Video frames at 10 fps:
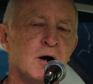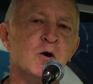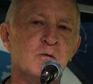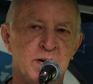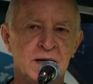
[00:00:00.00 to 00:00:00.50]

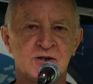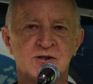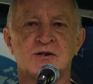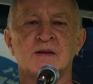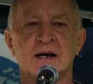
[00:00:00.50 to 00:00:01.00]
who
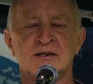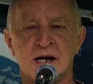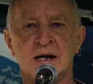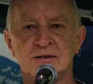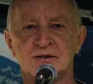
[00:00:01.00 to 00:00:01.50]
pitched their
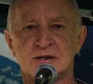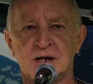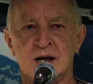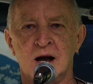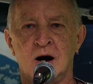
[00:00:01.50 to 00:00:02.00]
tents
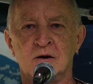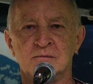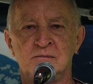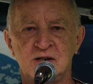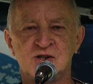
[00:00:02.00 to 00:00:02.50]

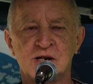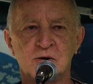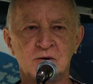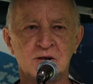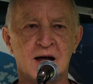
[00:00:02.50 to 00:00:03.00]
on
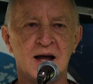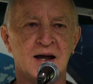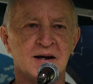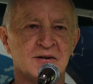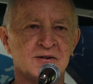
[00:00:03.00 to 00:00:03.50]
Bitigal
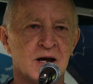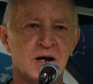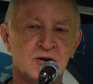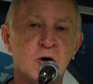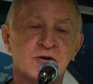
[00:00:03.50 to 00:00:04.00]
land,
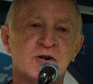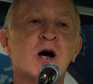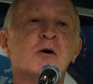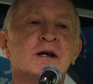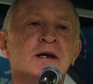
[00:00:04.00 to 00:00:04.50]
not
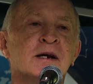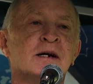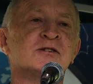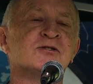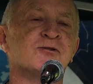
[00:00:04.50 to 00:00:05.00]
knowing
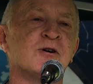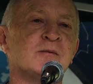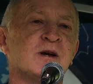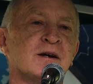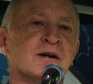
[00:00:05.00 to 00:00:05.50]
its
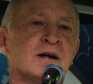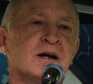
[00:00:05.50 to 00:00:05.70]
dreaming,